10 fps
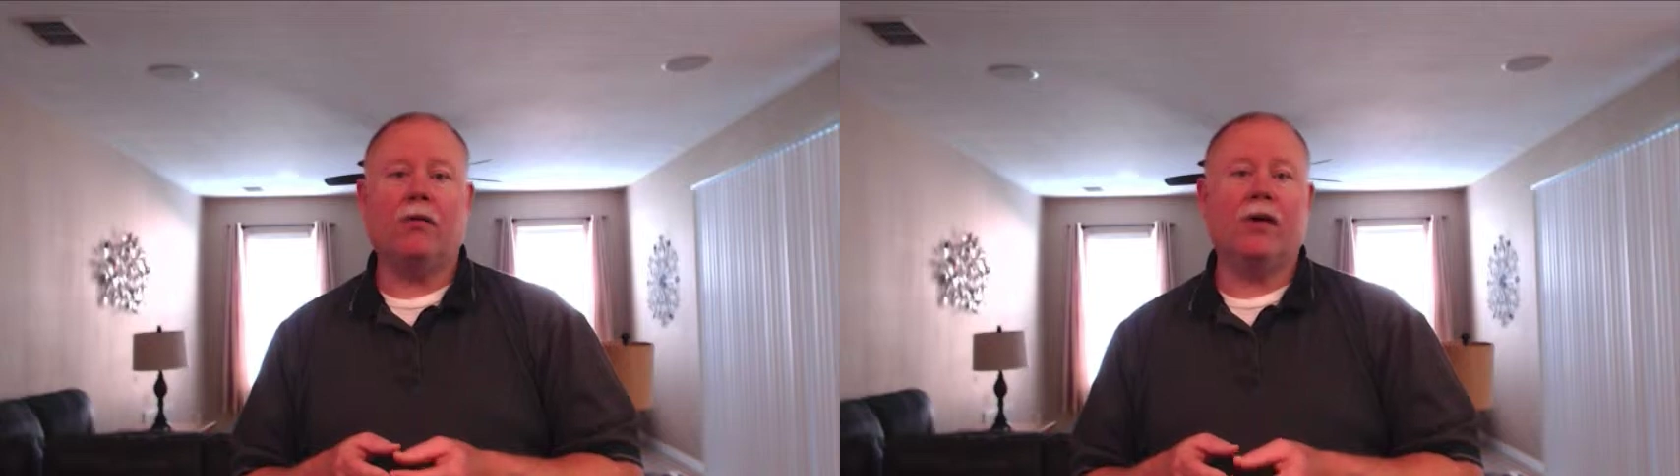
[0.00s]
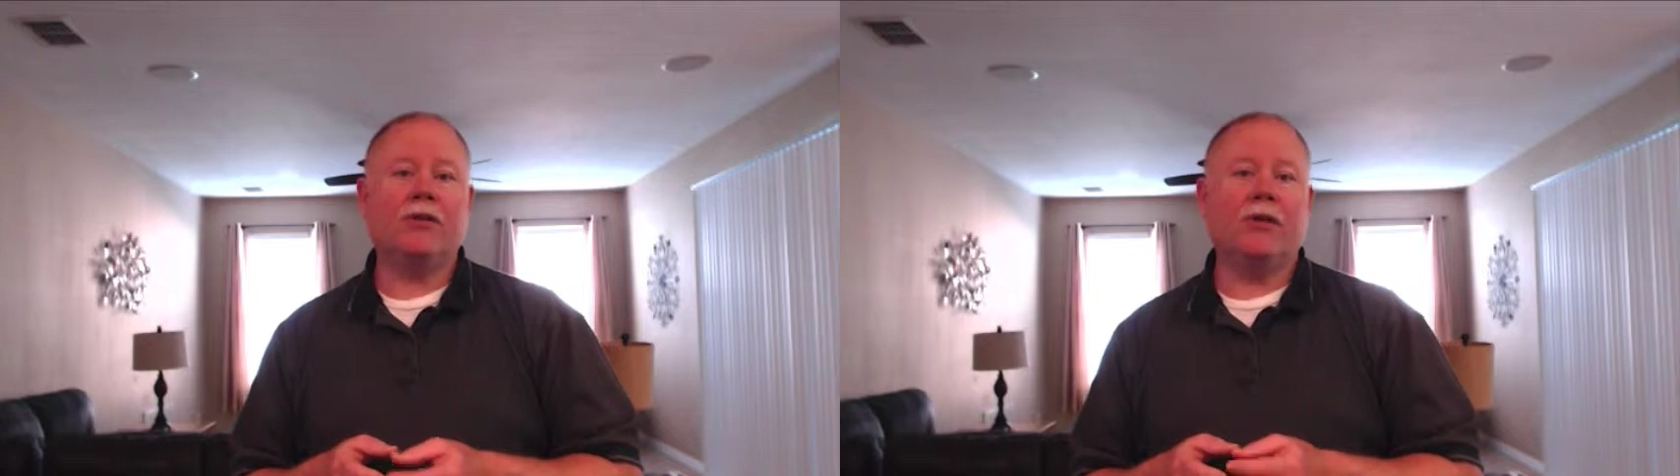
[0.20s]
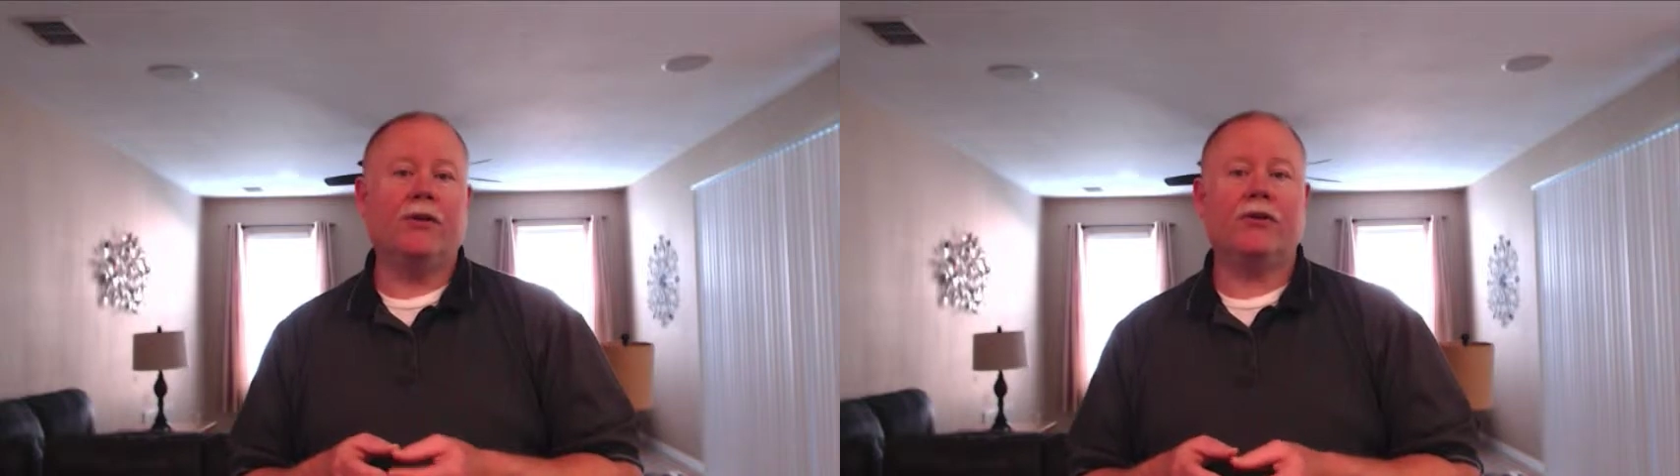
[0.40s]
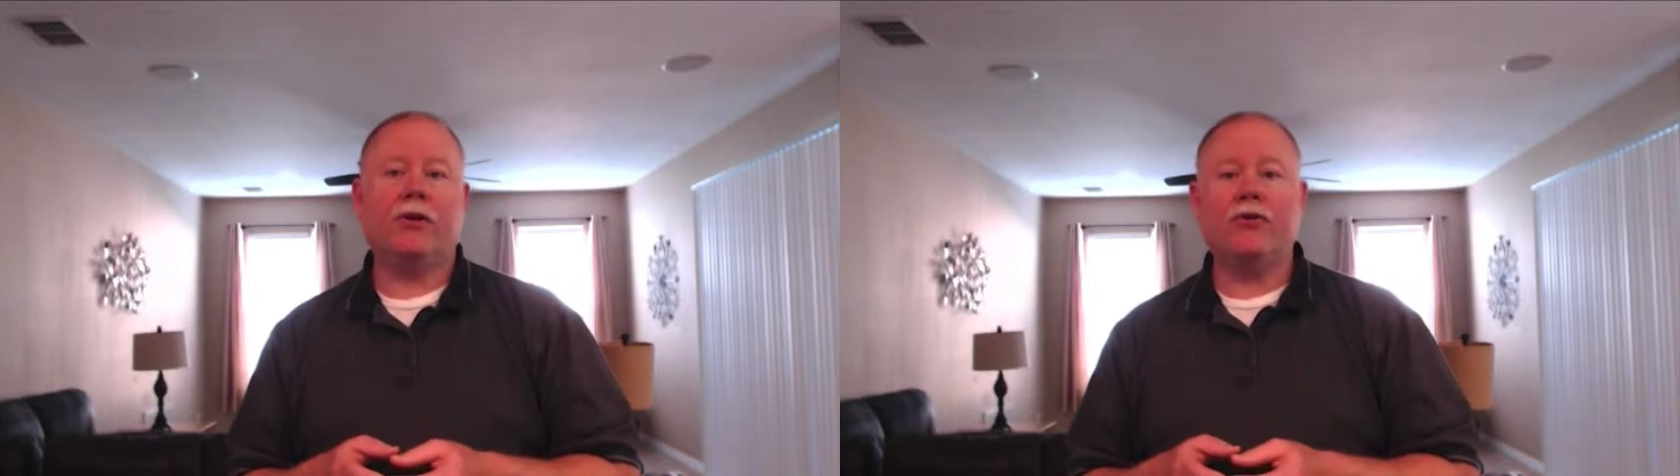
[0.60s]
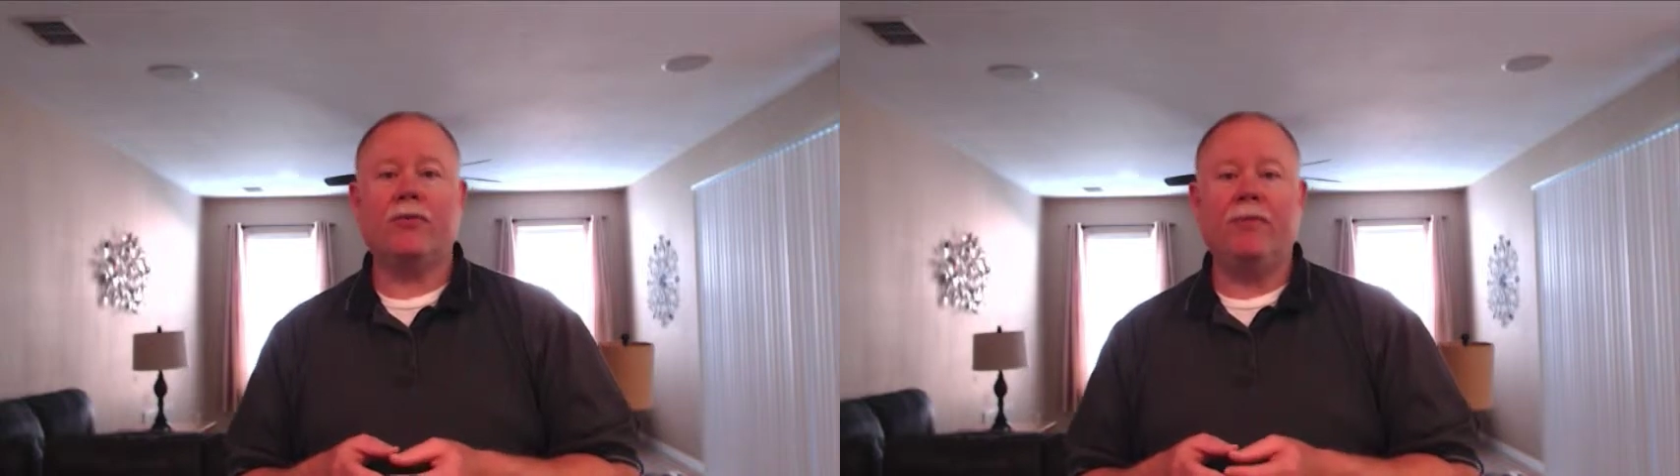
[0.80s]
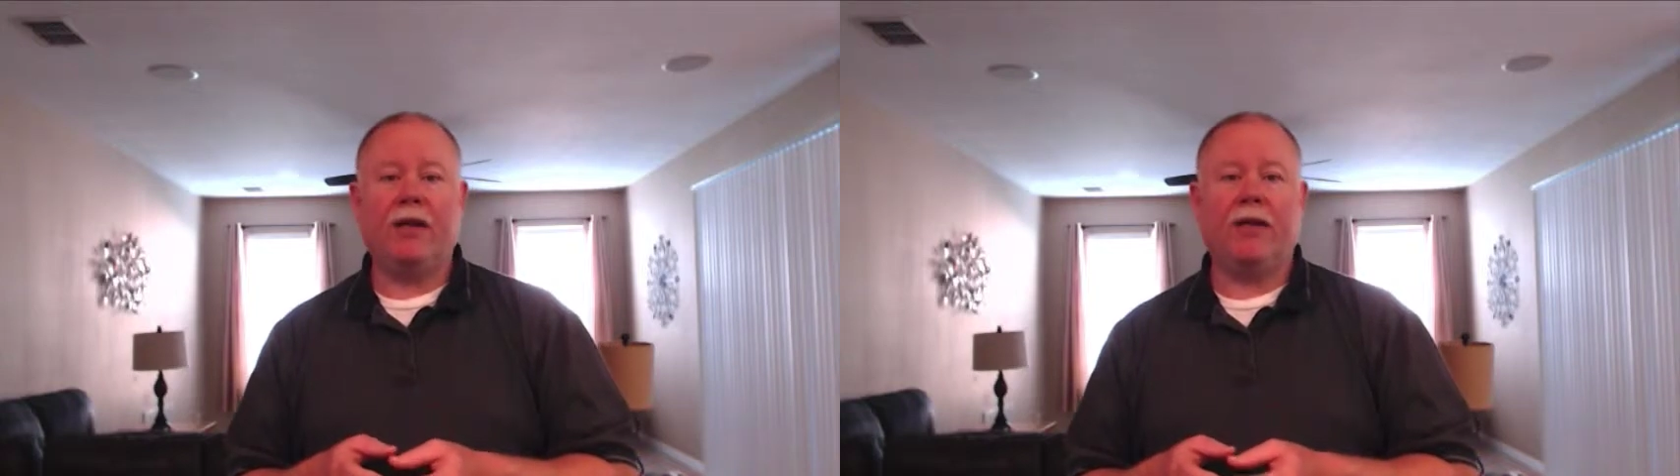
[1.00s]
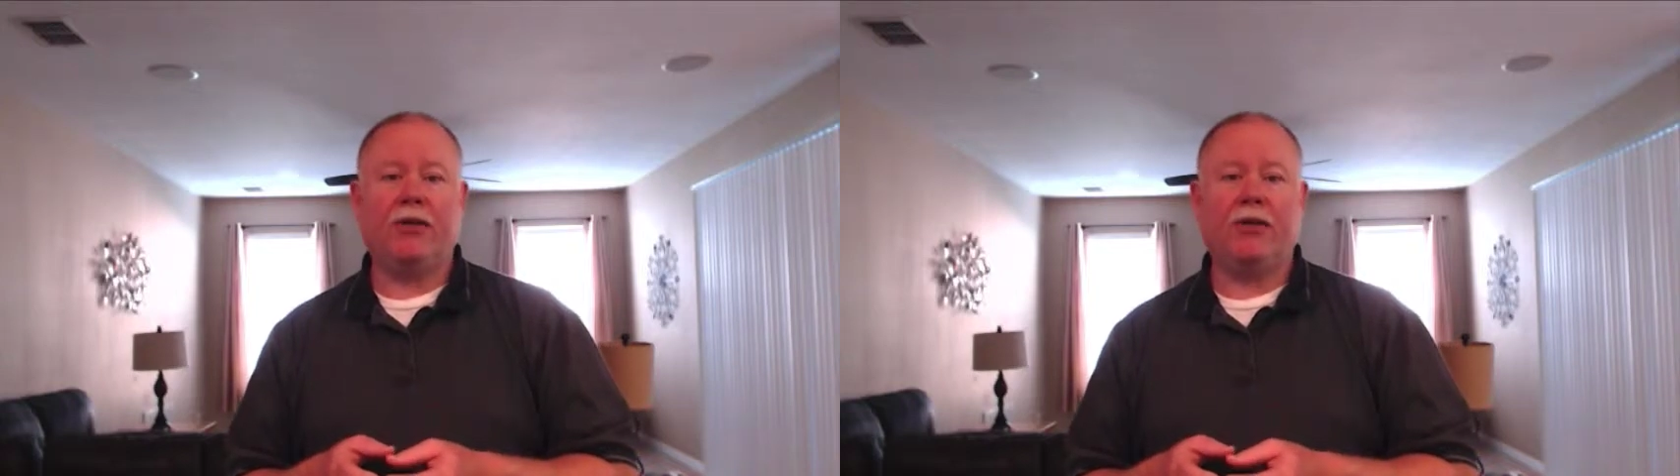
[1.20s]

us on the social media